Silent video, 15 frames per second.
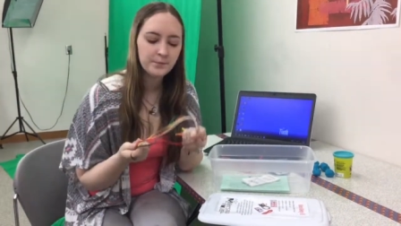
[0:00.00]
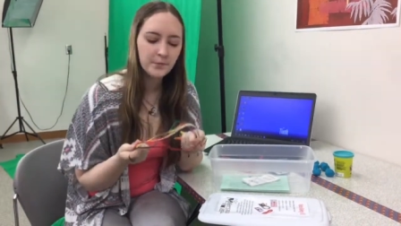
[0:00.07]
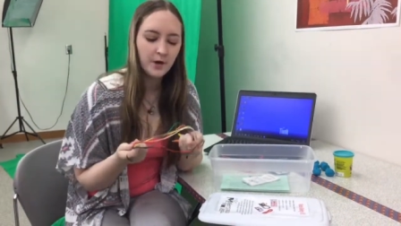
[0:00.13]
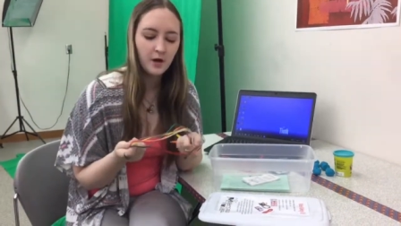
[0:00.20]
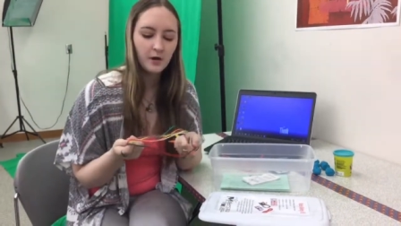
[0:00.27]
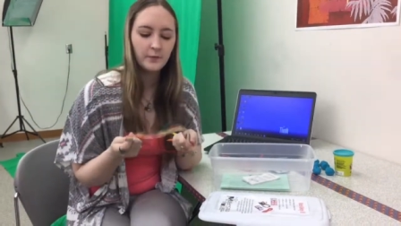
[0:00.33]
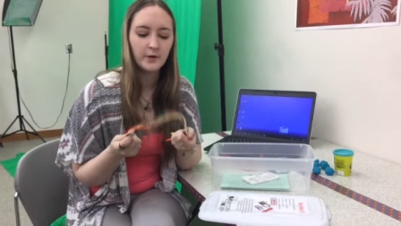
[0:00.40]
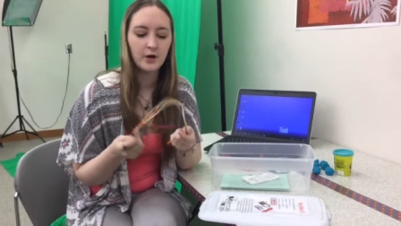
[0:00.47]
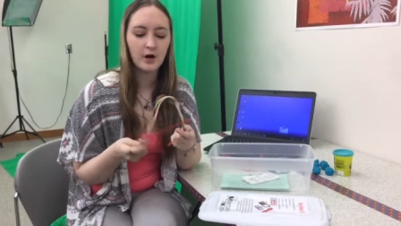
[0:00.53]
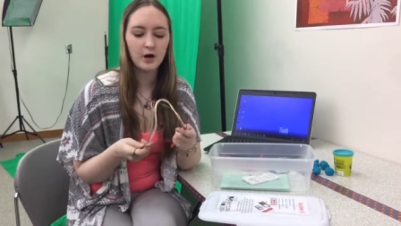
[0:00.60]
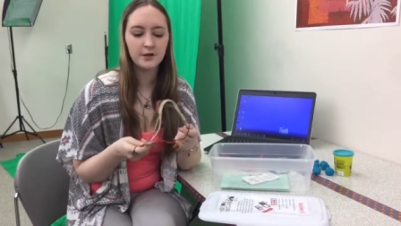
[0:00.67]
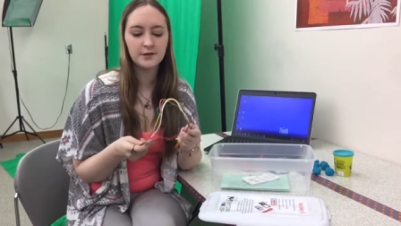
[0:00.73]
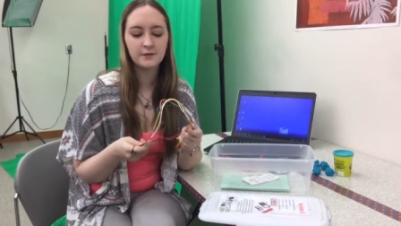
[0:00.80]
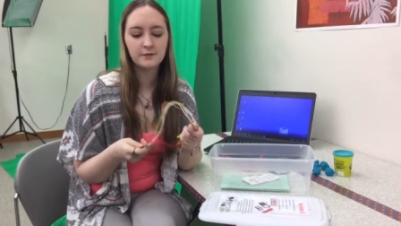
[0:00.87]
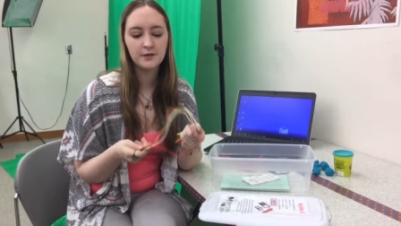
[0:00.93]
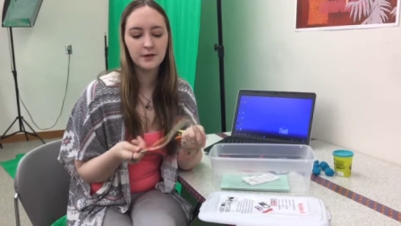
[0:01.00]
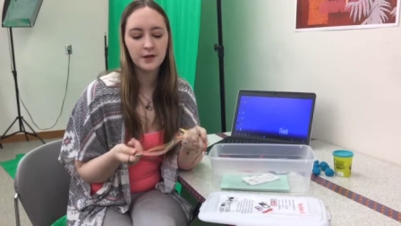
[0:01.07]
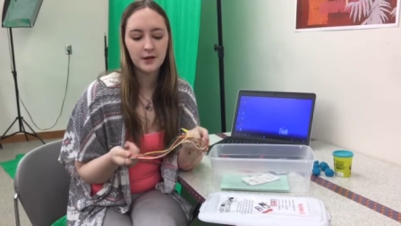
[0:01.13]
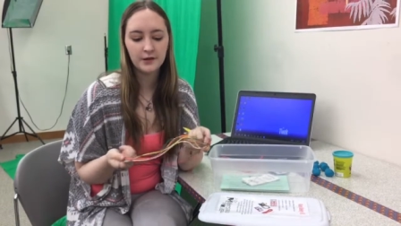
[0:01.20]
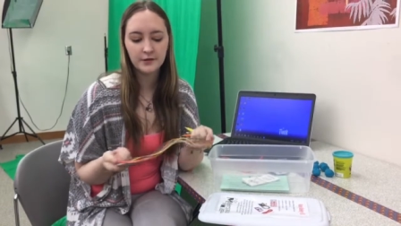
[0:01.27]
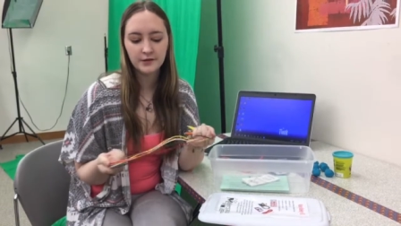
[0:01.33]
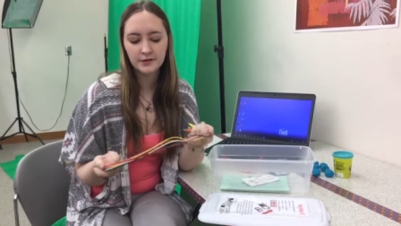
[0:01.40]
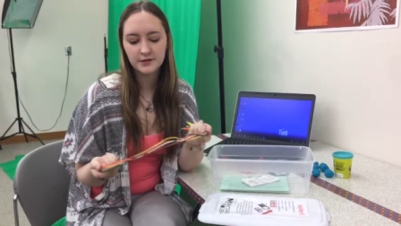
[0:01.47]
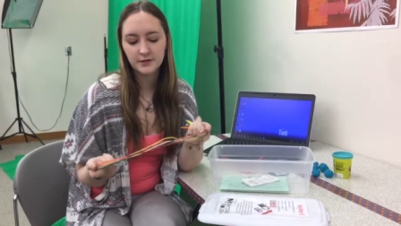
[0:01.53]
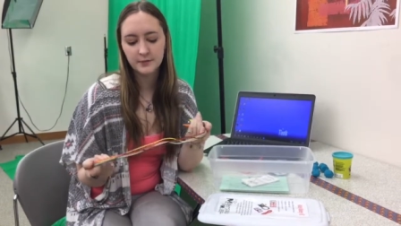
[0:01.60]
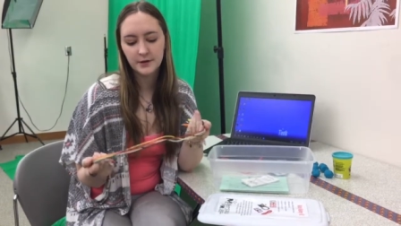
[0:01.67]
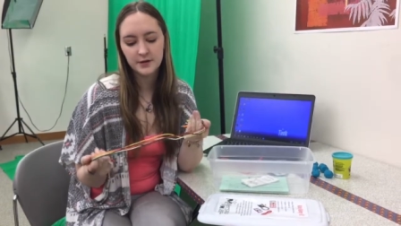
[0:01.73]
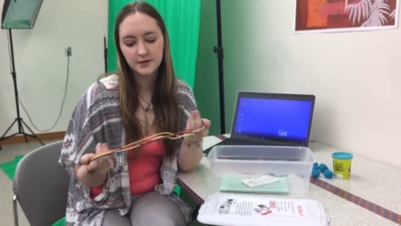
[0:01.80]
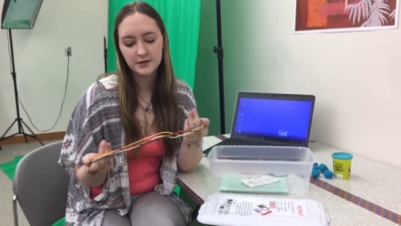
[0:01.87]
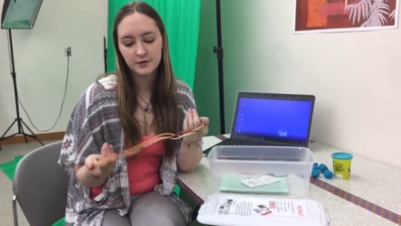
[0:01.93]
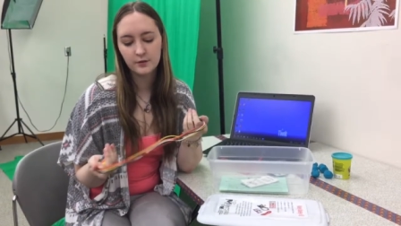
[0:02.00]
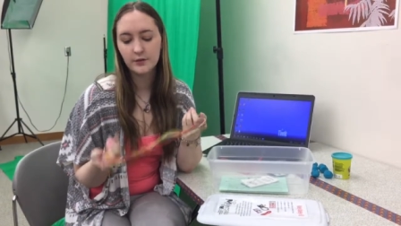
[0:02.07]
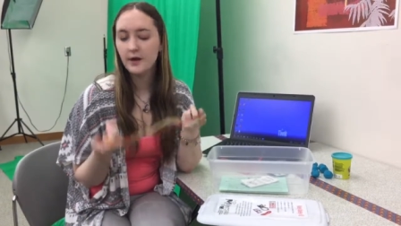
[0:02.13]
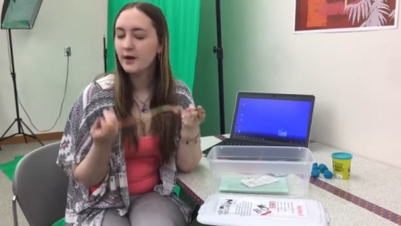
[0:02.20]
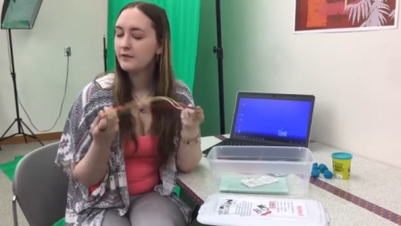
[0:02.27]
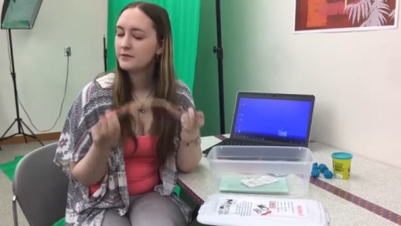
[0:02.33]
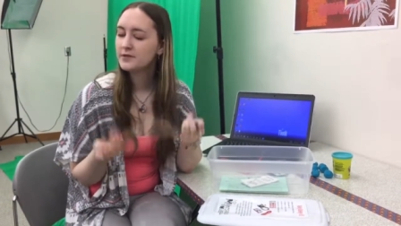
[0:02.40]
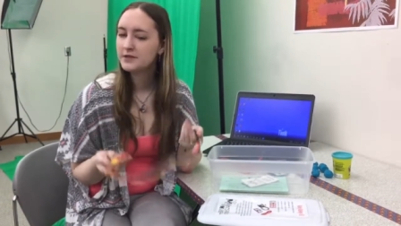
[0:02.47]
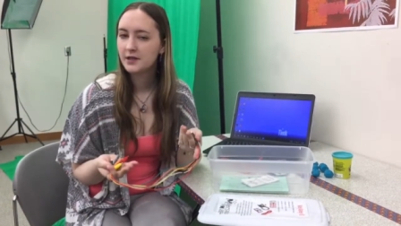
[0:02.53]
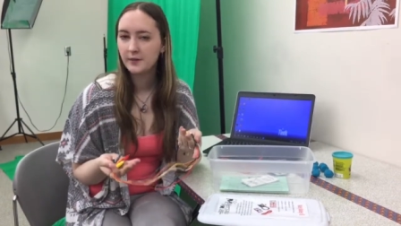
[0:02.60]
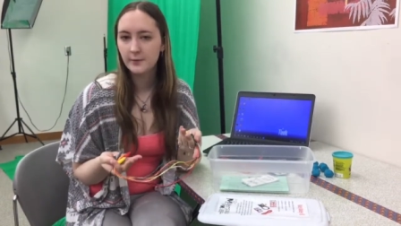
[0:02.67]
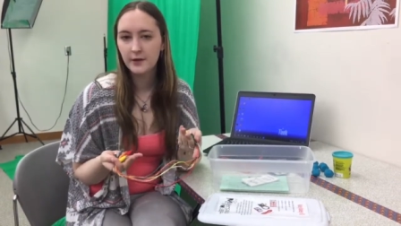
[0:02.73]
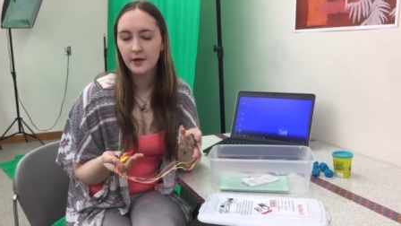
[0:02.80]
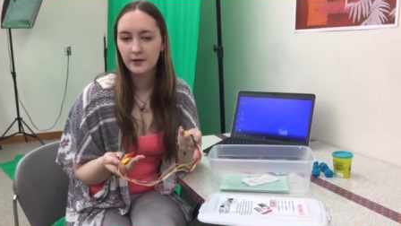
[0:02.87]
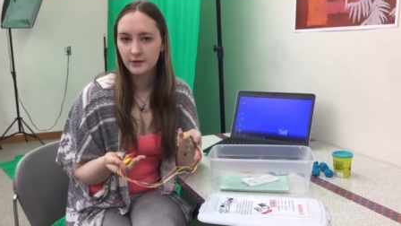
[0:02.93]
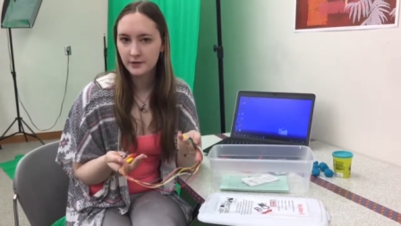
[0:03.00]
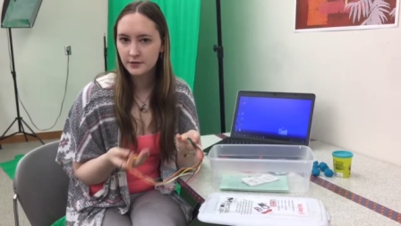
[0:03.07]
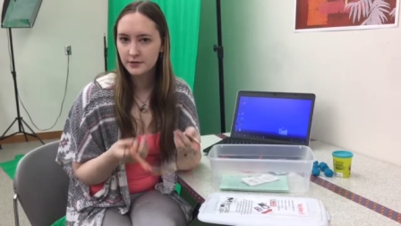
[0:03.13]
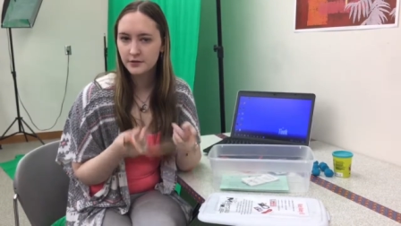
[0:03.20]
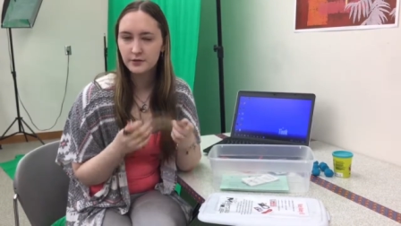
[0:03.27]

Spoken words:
They're all different colors. Some kits don't have the same colors,